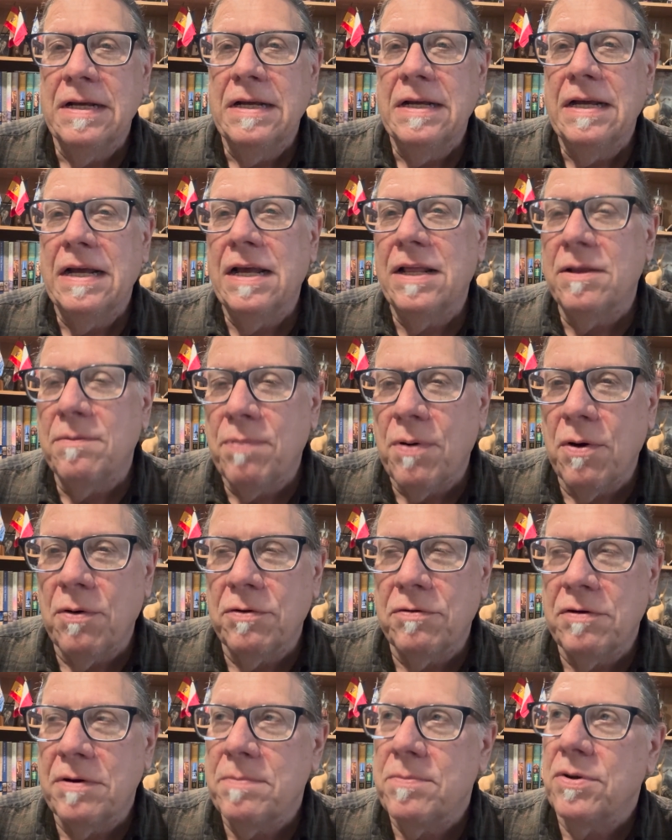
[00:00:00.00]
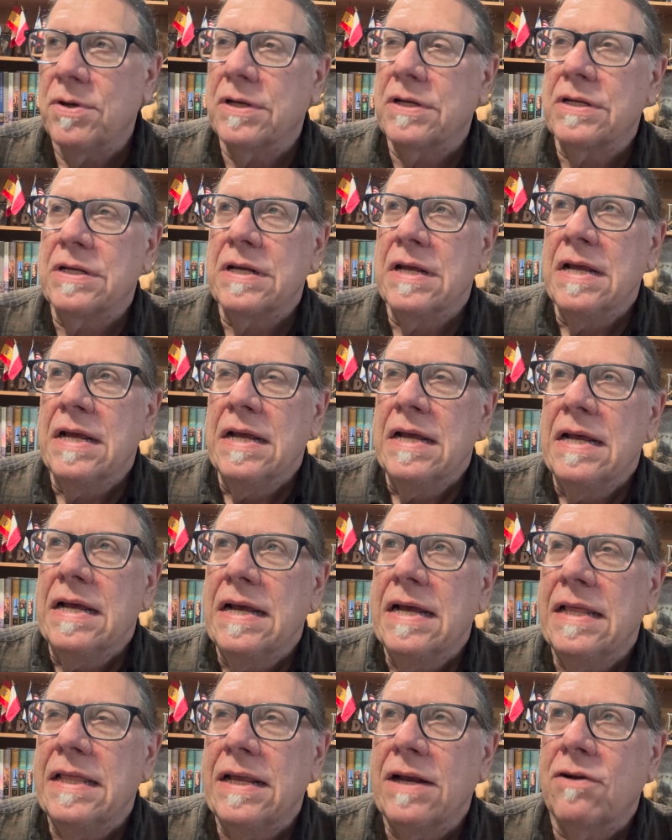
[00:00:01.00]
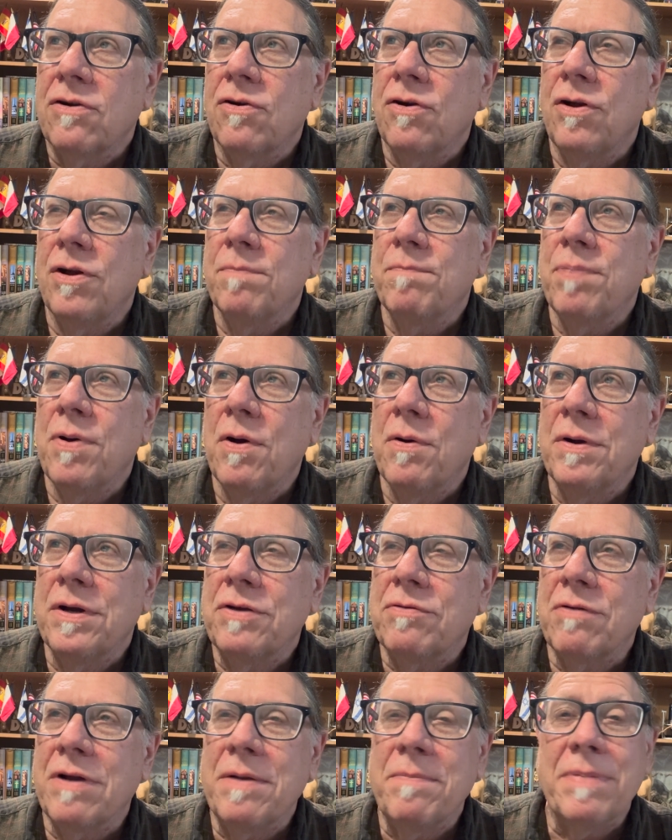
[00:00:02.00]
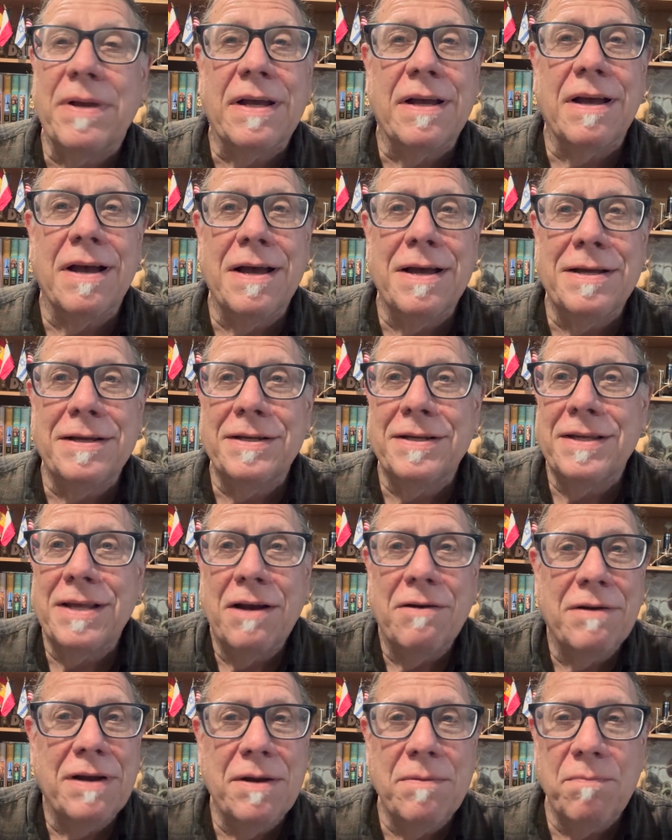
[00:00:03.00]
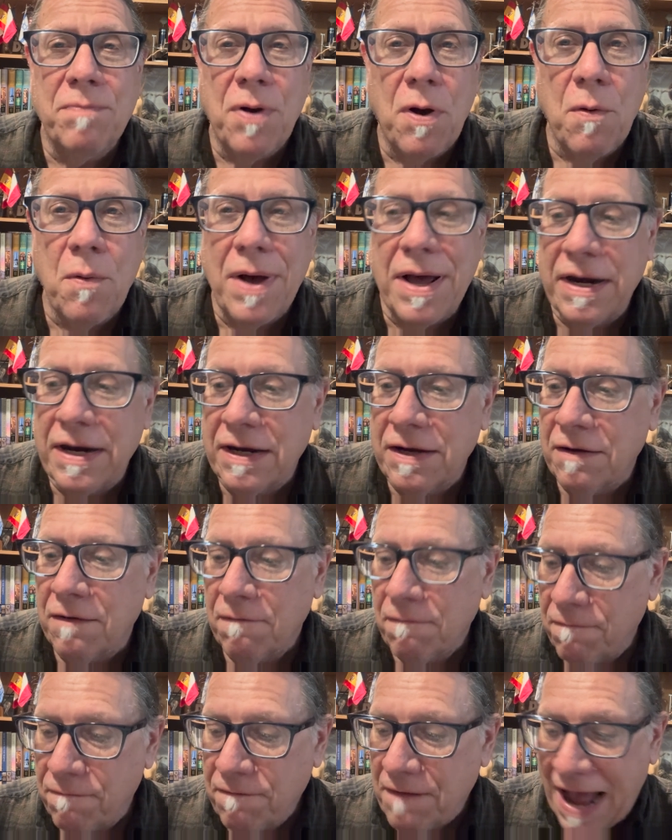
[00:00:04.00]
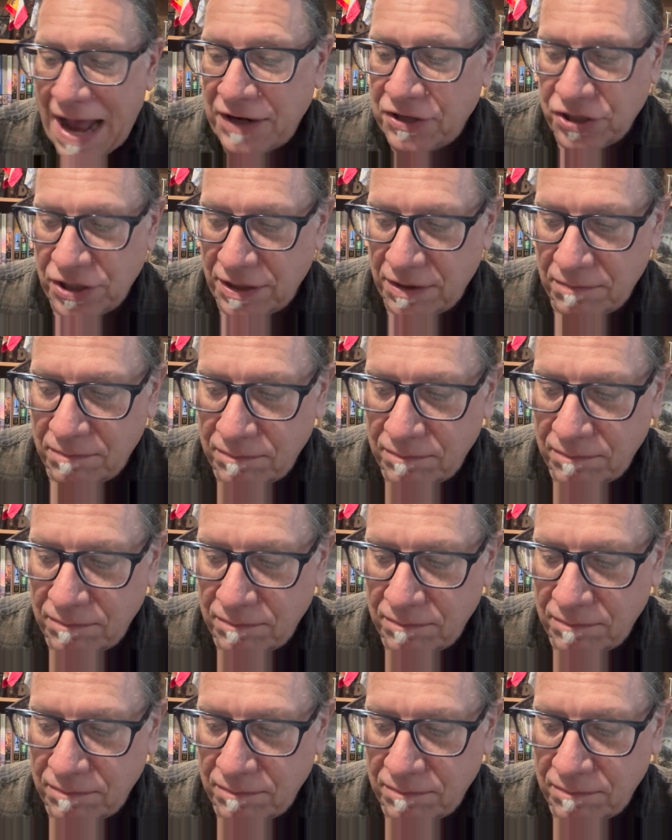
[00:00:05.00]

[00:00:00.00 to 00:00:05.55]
and the poetry books. And they're called poetry because they're in poetic fashion.